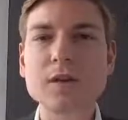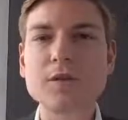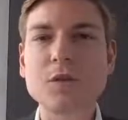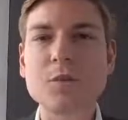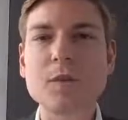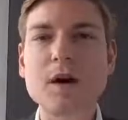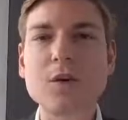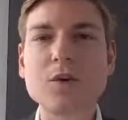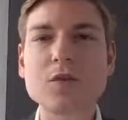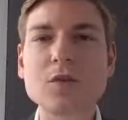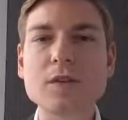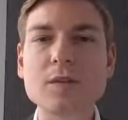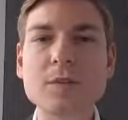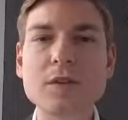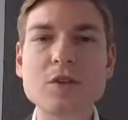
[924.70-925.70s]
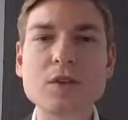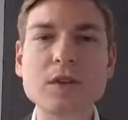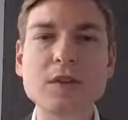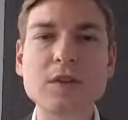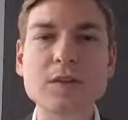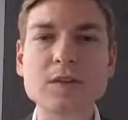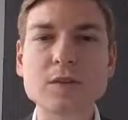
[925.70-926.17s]
for power transmission
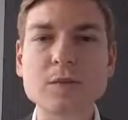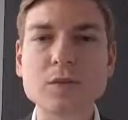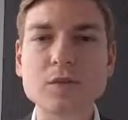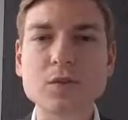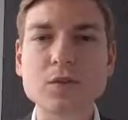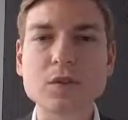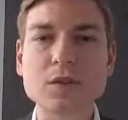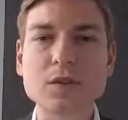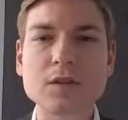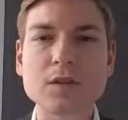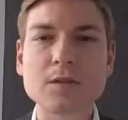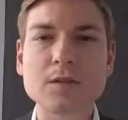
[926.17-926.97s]
and distribution.